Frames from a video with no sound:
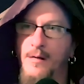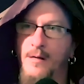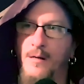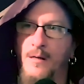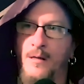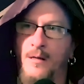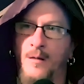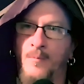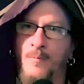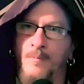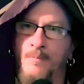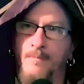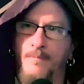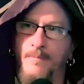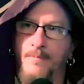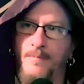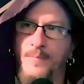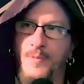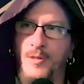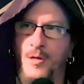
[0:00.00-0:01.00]
Um,
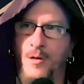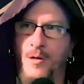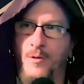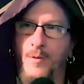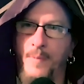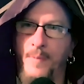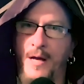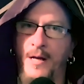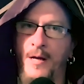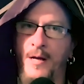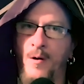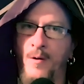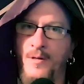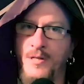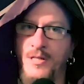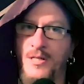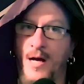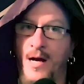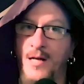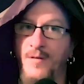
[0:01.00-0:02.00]
so depending on the
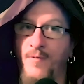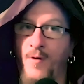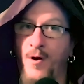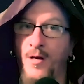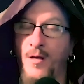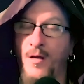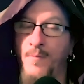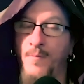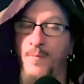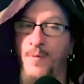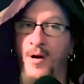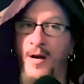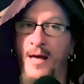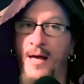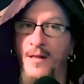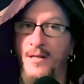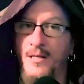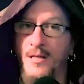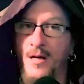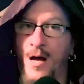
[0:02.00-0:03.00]
size of our community
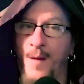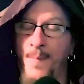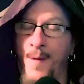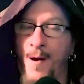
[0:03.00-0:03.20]
at the time,